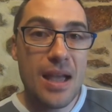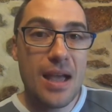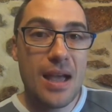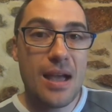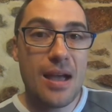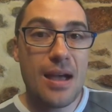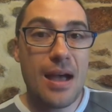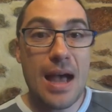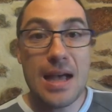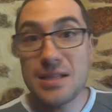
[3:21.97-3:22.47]

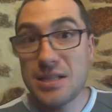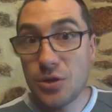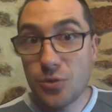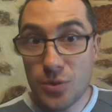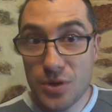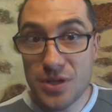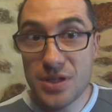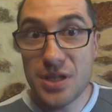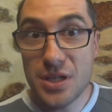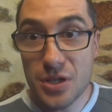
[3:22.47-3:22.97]
Uh, as it
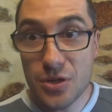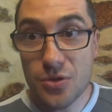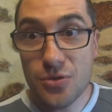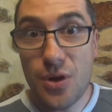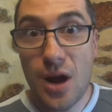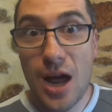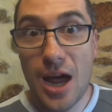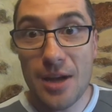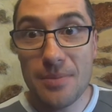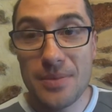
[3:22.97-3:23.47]
was
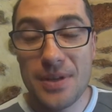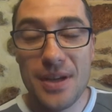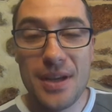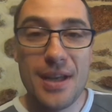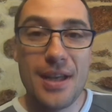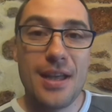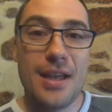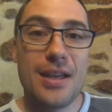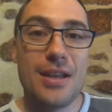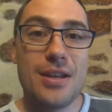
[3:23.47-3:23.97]
described
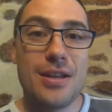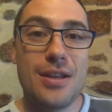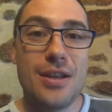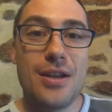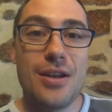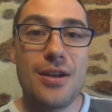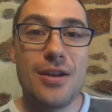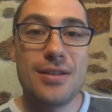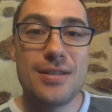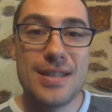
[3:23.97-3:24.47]
in
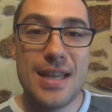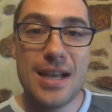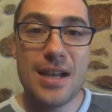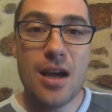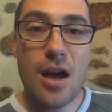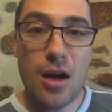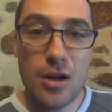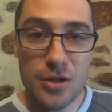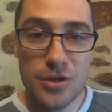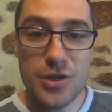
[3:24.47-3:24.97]
a
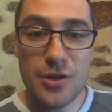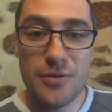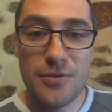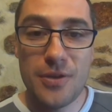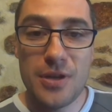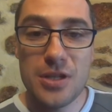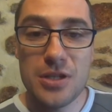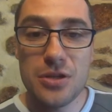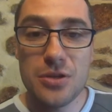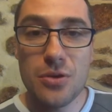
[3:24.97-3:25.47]
TechAltar
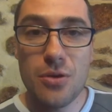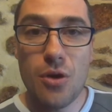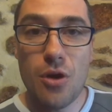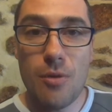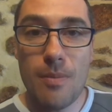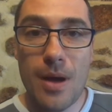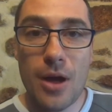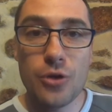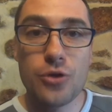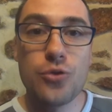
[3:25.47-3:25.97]
video
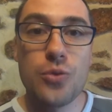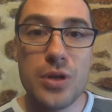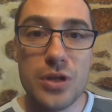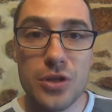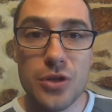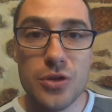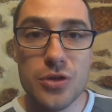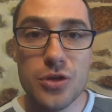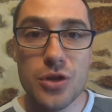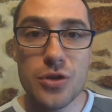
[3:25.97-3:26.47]
about
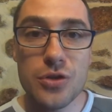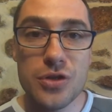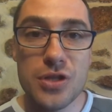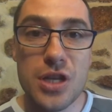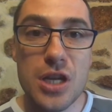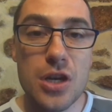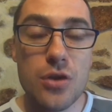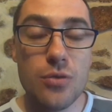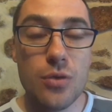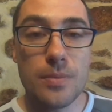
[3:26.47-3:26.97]
Windows
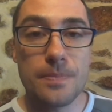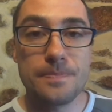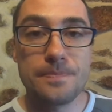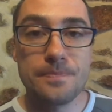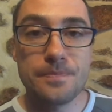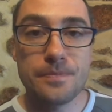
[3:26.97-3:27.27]
Continuum.